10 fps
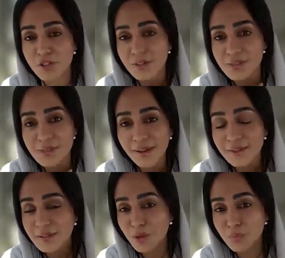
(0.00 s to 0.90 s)
If
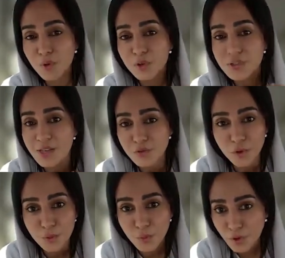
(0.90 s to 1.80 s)
she stands up
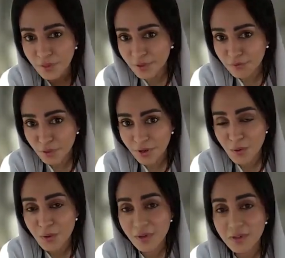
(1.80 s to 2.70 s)
for more than
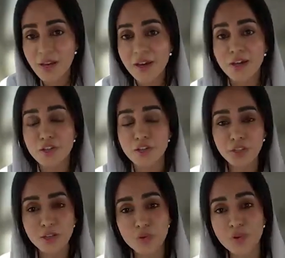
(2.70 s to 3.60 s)
4 hours,
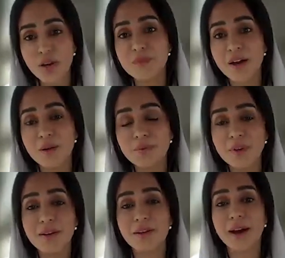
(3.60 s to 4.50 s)
she needs to come
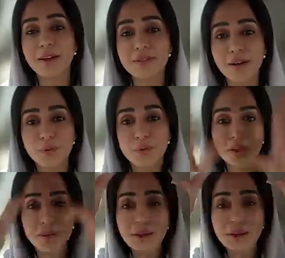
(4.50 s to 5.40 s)
down and lie
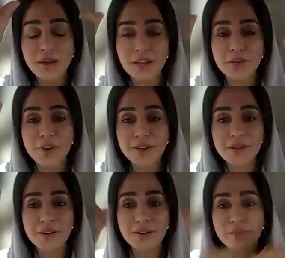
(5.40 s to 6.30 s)
down and
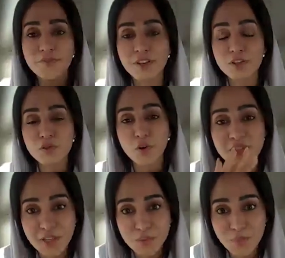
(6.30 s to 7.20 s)
elevate her feet
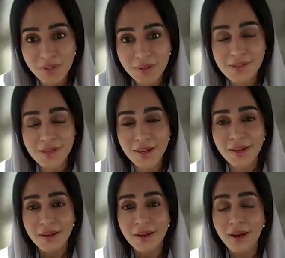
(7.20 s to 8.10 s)
for 10
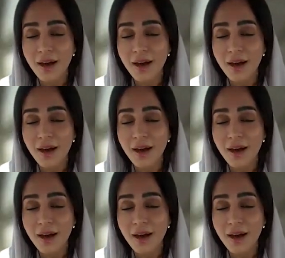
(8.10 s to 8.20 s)
minutes.